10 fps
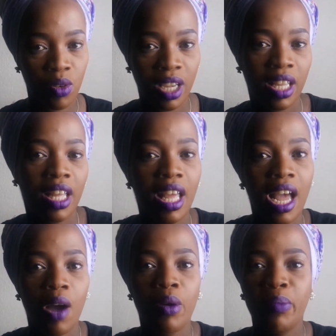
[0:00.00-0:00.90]
okay.
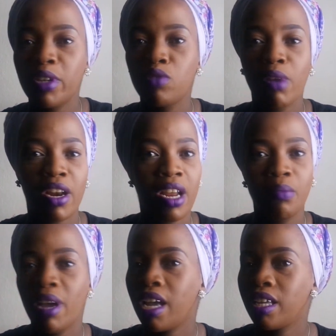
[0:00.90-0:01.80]
I went back to my right.
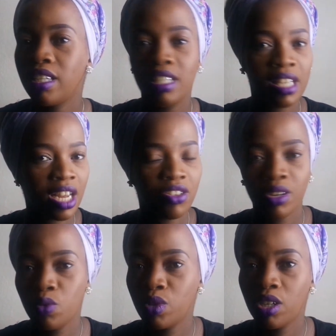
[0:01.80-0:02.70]
His heart
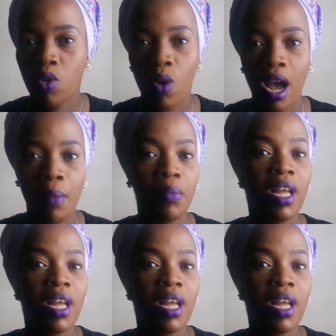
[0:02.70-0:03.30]
rate wouldn't go up.